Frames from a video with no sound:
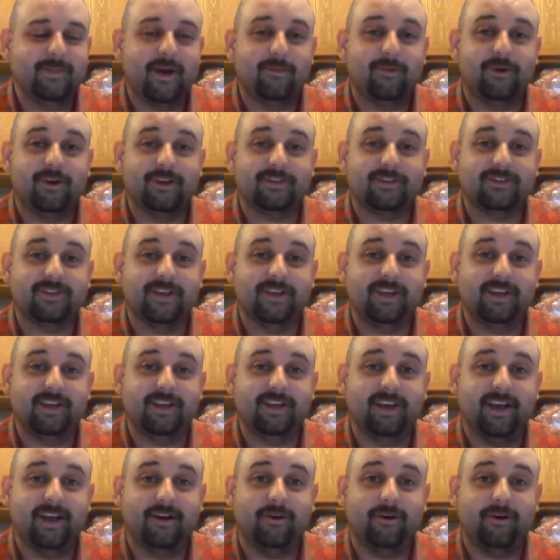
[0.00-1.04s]
want to see
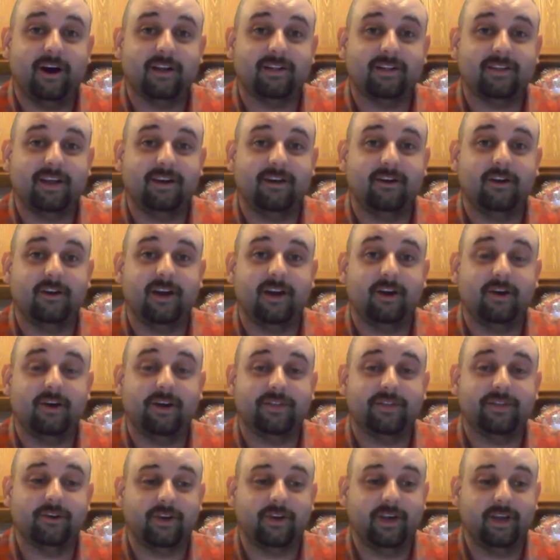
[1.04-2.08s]
how hot they are, how
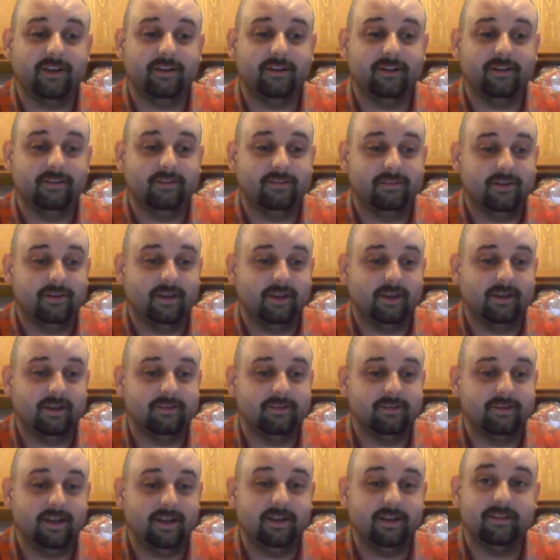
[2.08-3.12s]
hot they're getting,
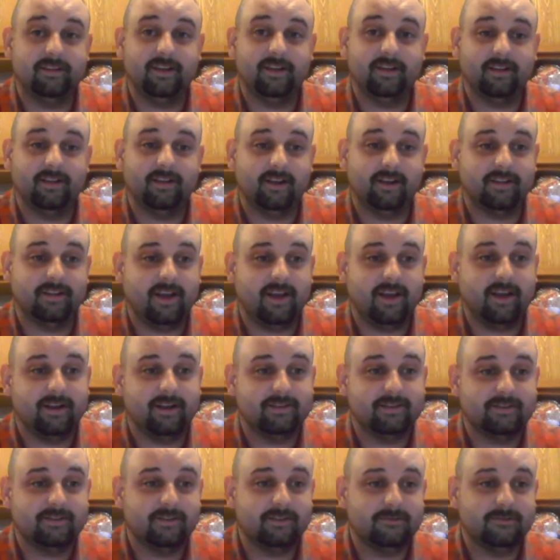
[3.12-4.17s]
and anything like that.
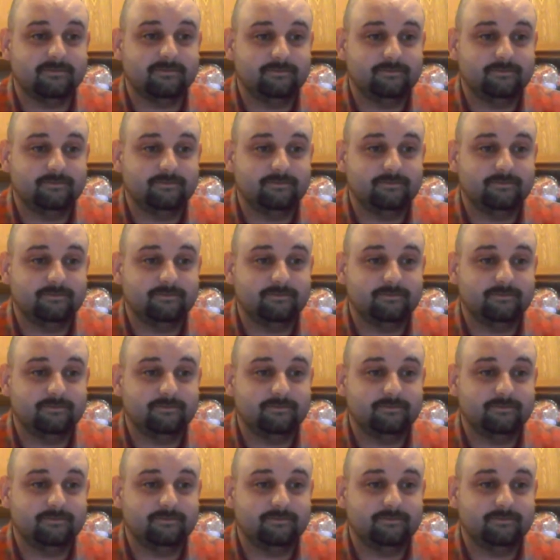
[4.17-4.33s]
So